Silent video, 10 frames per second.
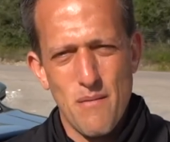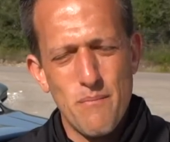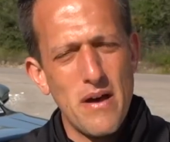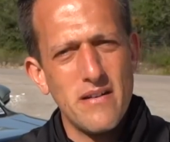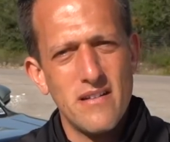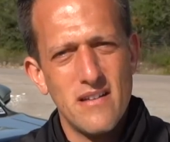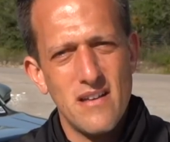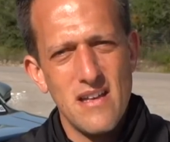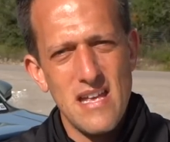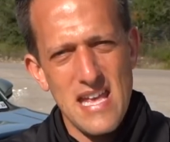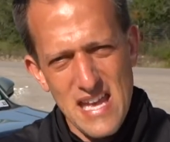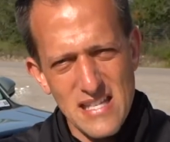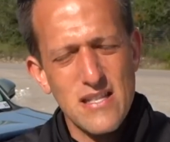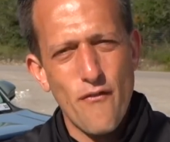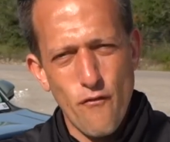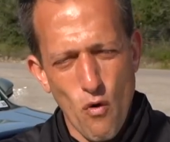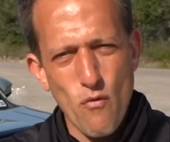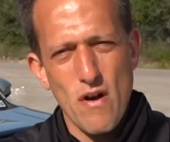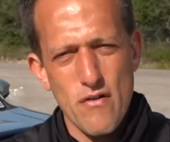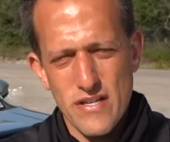But is the
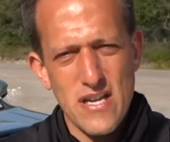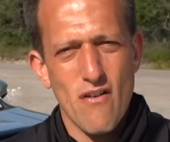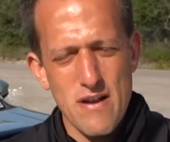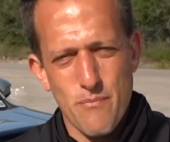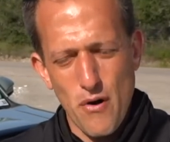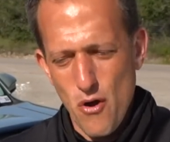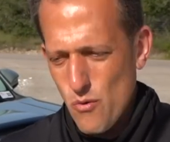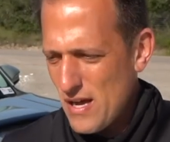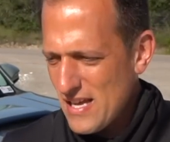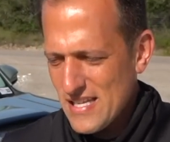4Runner TRD Pro